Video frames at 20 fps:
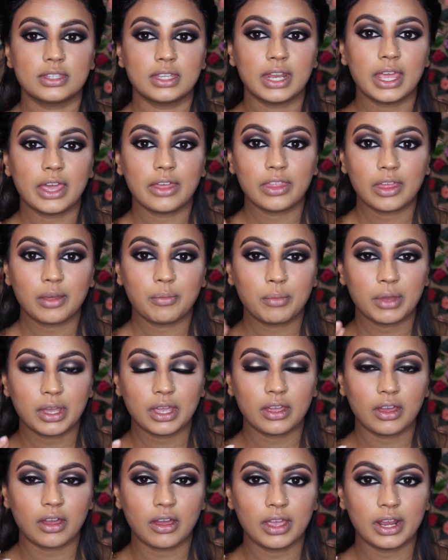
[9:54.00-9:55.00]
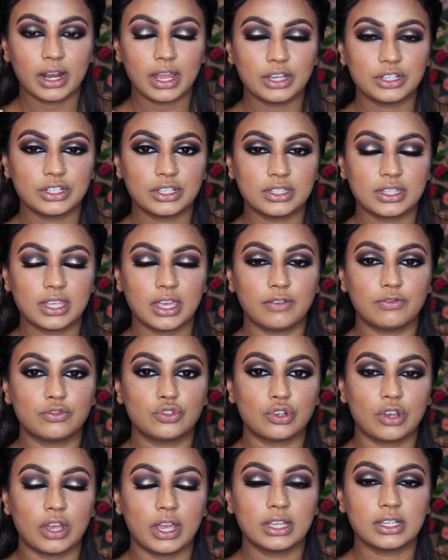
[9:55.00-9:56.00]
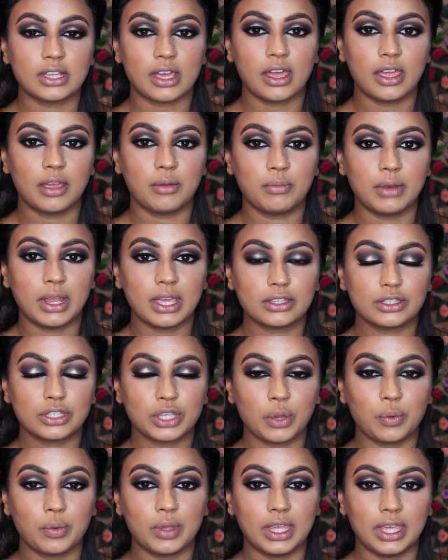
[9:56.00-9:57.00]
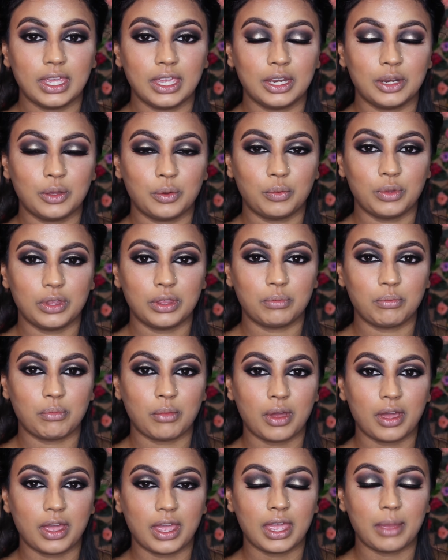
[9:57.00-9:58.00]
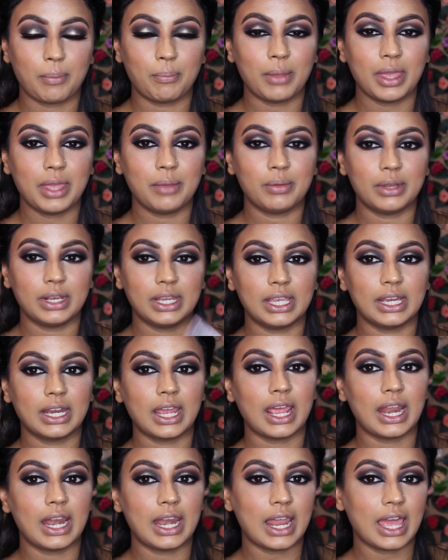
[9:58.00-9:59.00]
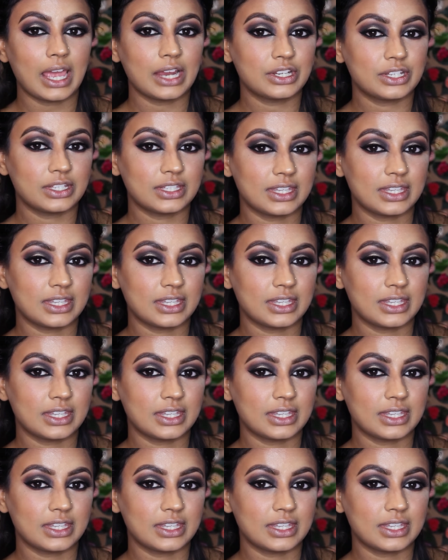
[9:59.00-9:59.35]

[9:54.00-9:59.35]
So now that my eyelashes have dried, I am next going in with my Maybelline Lash